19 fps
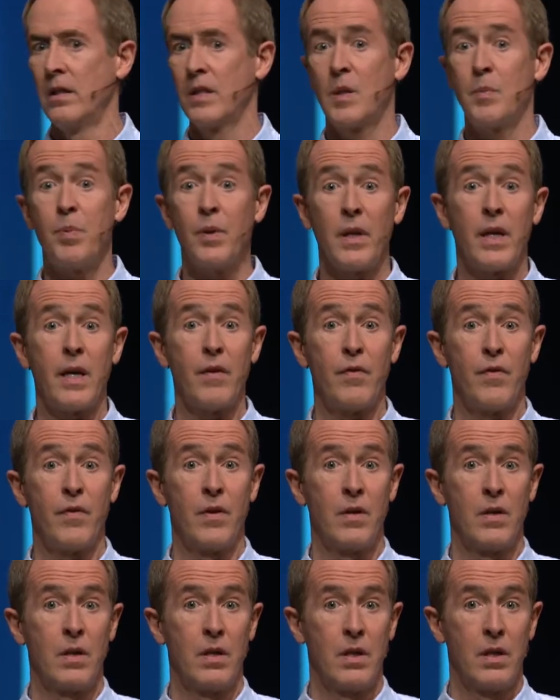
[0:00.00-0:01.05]
to believe
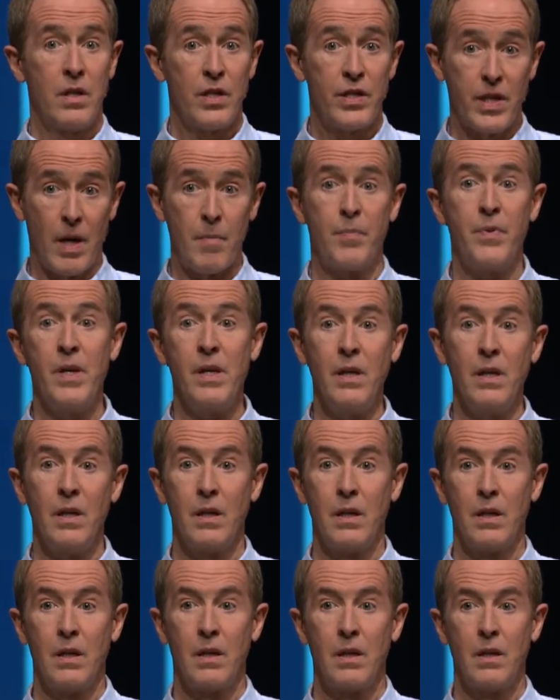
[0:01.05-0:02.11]
something.
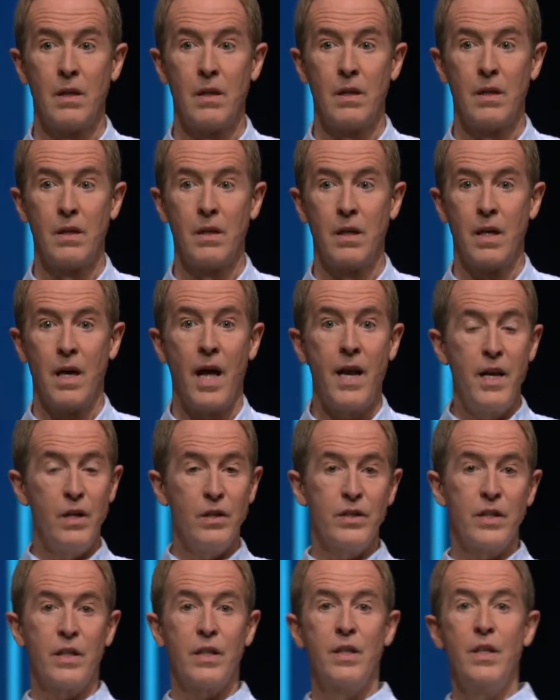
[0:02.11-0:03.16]
And
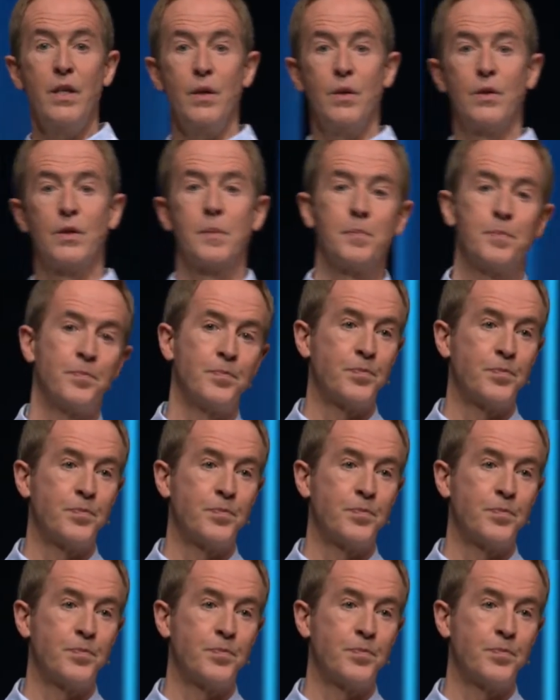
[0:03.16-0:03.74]
here's the good news.